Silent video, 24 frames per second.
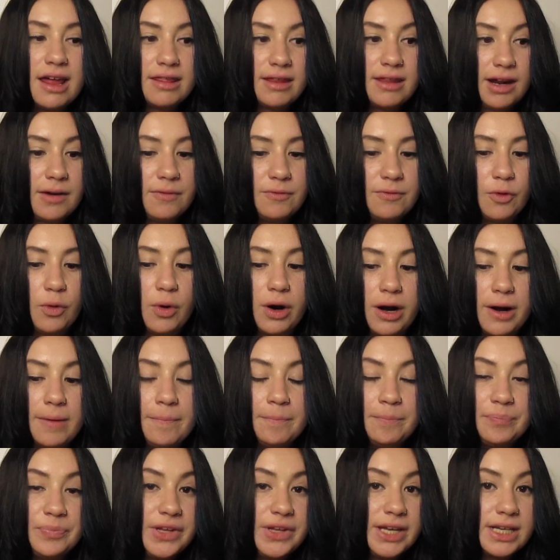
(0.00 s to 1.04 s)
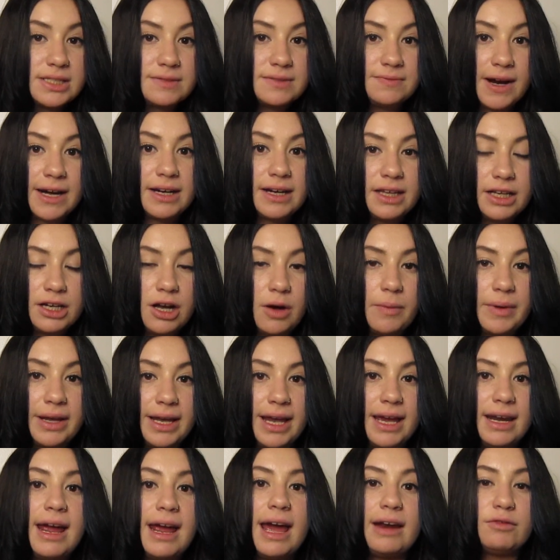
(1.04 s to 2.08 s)
Therefore, he is finally going
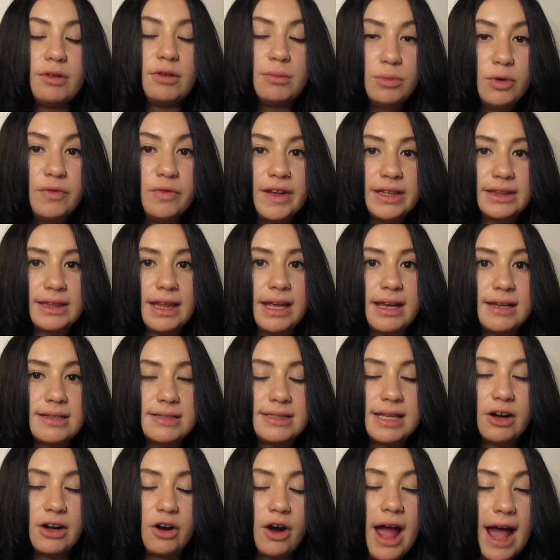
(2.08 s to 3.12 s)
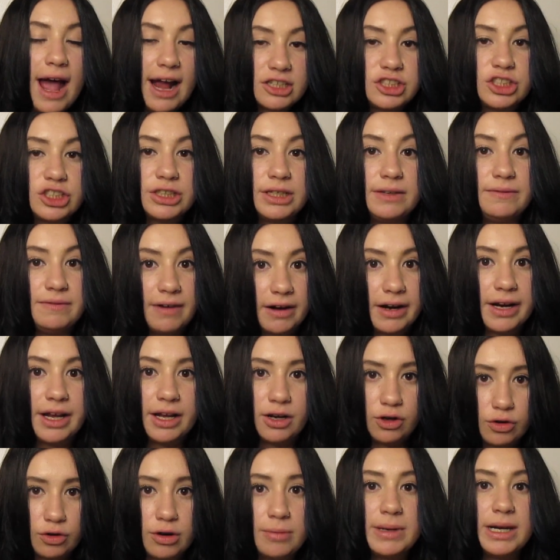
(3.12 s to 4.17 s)
in and removing things that are actually very
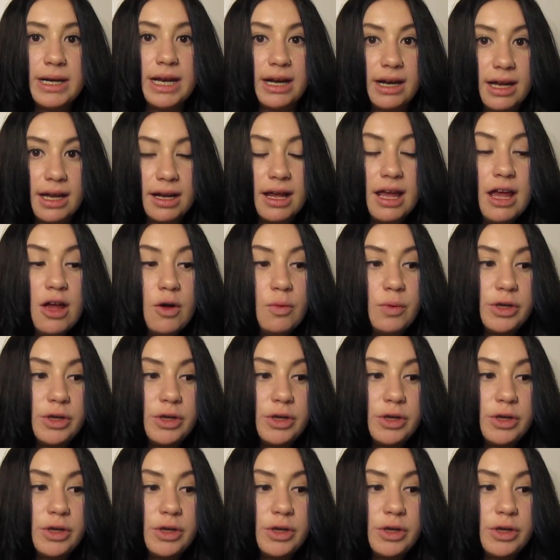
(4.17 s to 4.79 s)
incriminating,